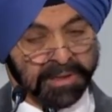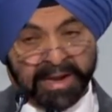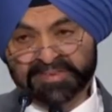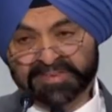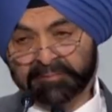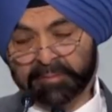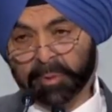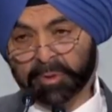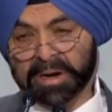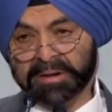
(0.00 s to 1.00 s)
Last year, we
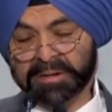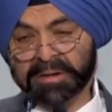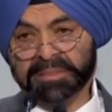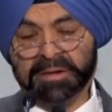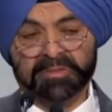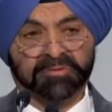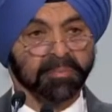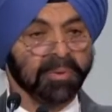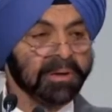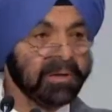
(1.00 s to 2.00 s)
put
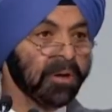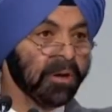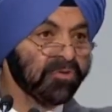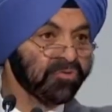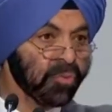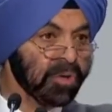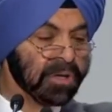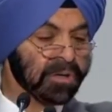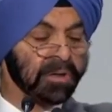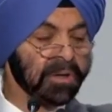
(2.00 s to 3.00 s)
$133 billion to
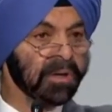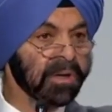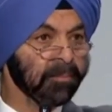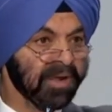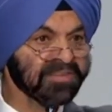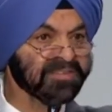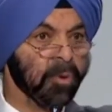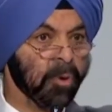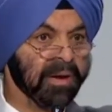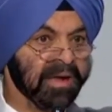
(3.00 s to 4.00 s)
work, plus
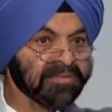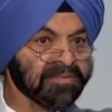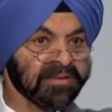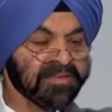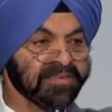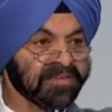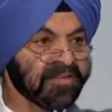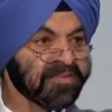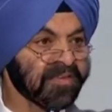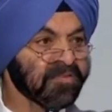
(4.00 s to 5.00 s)
mobilized another
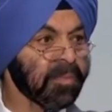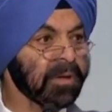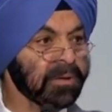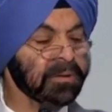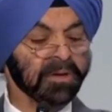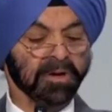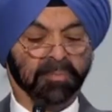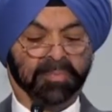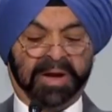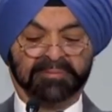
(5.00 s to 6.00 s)
66 billion
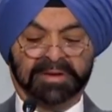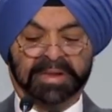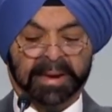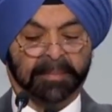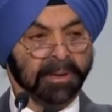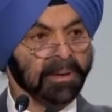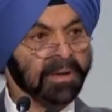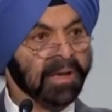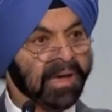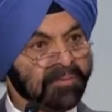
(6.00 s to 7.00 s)
of private capital.
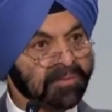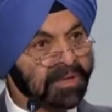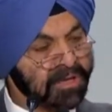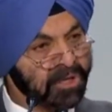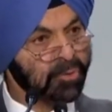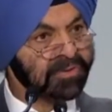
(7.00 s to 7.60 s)
And with the new